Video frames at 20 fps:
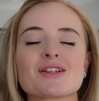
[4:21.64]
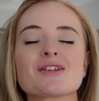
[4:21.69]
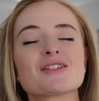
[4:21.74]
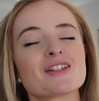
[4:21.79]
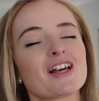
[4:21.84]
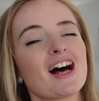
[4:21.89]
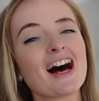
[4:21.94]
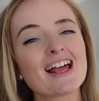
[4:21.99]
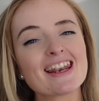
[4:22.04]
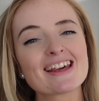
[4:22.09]
So
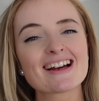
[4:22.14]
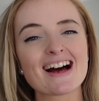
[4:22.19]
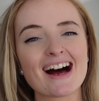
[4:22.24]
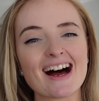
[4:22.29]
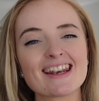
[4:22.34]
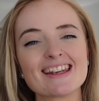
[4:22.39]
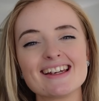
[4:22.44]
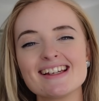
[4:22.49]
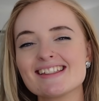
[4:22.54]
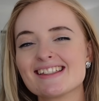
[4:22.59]
Suhana
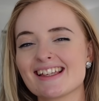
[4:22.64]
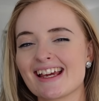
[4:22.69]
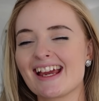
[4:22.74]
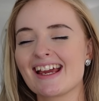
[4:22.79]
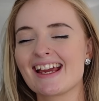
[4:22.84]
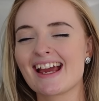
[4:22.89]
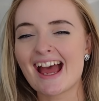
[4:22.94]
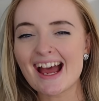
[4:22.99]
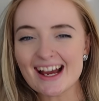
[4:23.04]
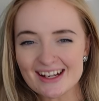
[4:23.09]
Khan is
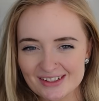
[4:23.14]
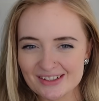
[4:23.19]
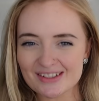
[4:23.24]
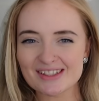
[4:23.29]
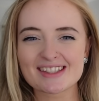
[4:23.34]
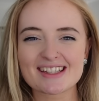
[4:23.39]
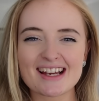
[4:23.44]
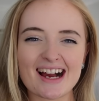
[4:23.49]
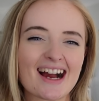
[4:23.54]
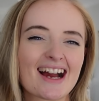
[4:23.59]
a
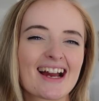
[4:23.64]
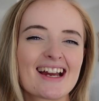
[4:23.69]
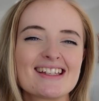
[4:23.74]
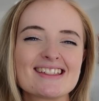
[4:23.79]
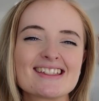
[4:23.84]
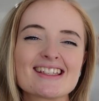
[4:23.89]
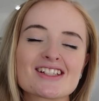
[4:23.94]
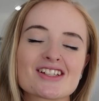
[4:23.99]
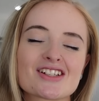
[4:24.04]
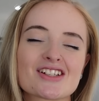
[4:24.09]
actress,
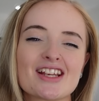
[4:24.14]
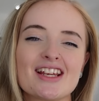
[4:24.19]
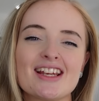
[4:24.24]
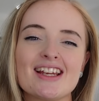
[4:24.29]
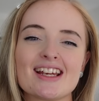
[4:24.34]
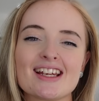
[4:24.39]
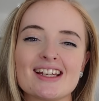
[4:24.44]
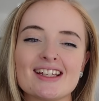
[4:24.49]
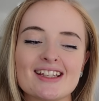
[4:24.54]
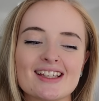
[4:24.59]
guys.
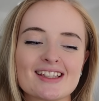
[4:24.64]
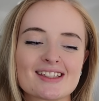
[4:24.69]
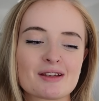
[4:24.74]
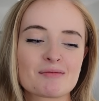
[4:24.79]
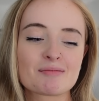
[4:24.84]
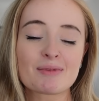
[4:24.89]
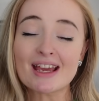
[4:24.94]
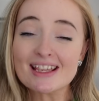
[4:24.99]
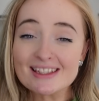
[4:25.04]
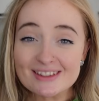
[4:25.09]
She is
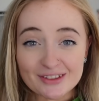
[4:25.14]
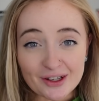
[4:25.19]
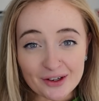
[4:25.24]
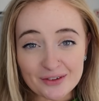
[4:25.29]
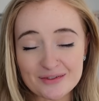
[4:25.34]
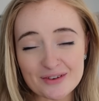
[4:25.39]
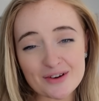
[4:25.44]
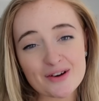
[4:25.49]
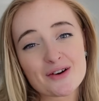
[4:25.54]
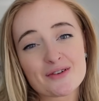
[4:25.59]
best
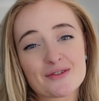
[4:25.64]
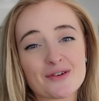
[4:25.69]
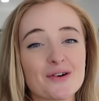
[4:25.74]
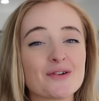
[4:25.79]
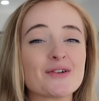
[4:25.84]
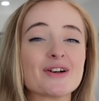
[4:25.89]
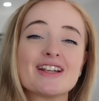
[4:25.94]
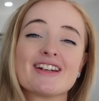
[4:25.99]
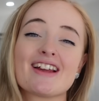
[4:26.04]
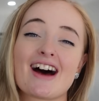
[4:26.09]
known for her
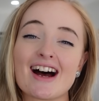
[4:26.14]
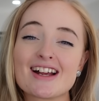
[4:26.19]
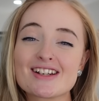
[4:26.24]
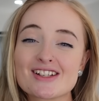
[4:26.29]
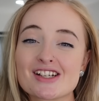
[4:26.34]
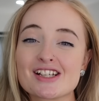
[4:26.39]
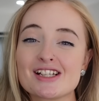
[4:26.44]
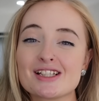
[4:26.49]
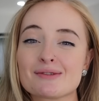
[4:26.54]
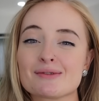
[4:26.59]
role in
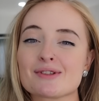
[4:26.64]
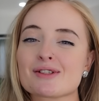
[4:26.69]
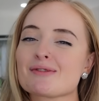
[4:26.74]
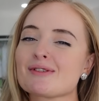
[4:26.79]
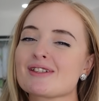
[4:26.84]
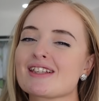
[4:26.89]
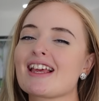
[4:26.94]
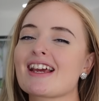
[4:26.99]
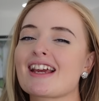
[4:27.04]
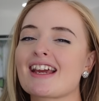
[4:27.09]
Archies, which
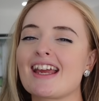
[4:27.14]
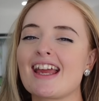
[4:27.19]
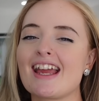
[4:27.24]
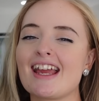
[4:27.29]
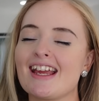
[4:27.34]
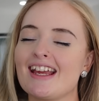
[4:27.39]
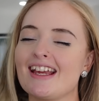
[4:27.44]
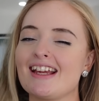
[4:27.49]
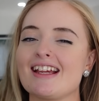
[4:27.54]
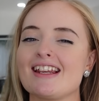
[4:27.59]
was like
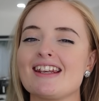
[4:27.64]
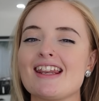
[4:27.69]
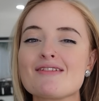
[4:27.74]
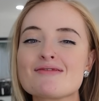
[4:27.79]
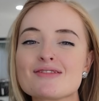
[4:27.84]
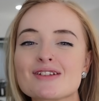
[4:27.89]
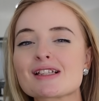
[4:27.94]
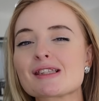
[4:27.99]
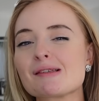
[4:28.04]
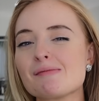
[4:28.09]
a
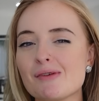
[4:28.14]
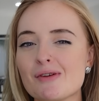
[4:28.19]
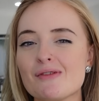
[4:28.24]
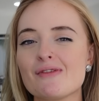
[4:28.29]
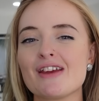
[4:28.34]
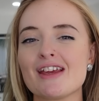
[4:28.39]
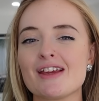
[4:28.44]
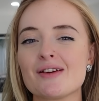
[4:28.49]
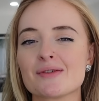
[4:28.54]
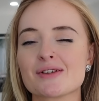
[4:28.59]
Netflix
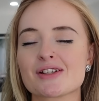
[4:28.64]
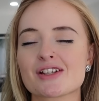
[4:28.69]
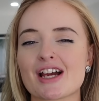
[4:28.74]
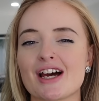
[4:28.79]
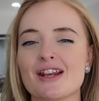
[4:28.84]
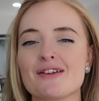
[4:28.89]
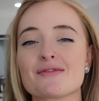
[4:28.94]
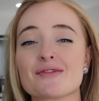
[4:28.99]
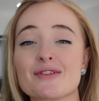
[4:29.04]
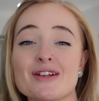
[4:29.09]
movie which
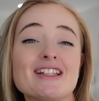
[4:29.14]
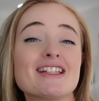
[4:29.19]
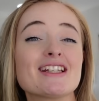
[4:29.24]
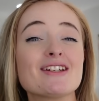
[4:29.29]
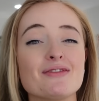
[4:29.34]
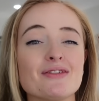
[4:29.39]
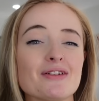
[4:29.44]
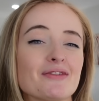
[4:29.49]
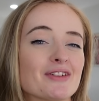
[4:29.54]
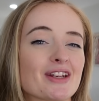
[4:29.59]
kind of
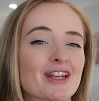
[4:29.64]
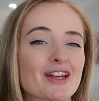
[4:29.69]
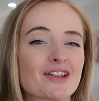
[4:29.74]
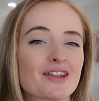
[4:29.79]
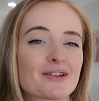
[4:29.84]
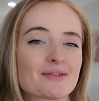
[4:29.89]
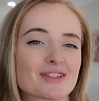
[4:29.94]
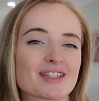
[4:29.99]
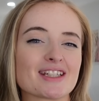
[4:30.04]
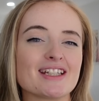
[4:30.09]
redid Riverdale.
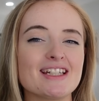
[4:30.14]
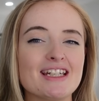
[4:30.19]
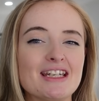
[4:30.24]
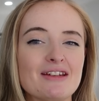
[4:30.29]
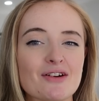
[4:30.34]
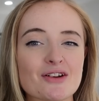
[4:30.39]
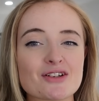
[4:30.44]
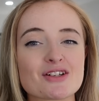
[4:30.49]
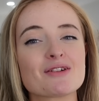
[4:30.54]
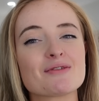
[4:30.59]
It was a Hindi
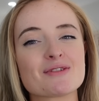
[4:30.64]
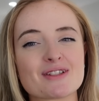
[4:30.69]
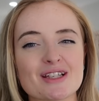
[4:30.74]
version. It